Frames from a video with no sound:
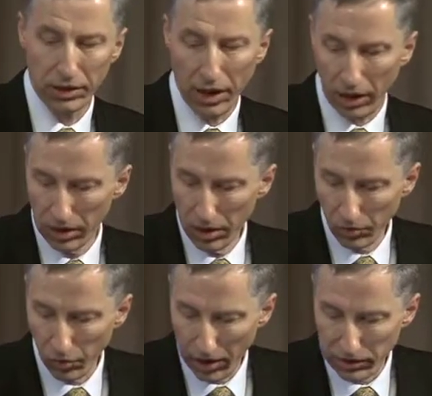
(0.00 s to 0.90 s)
and that
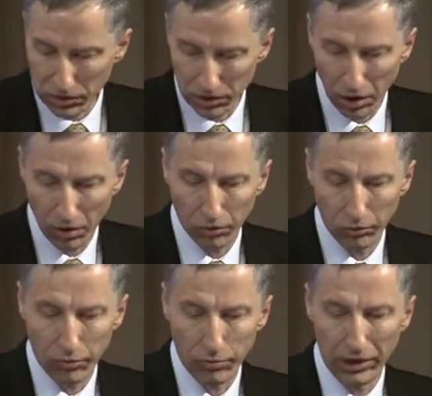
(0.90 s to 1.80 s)
raises a whole
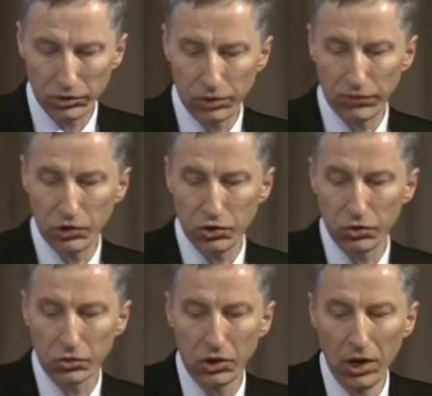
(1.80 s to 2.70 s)
bunch of
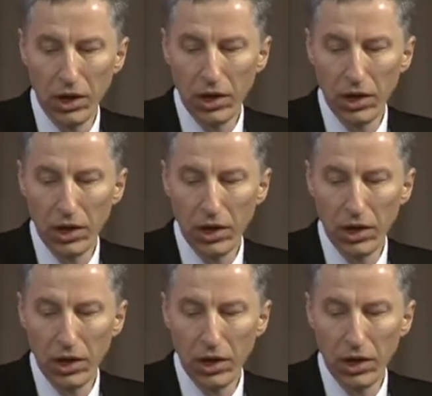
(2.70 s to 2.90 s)
issues.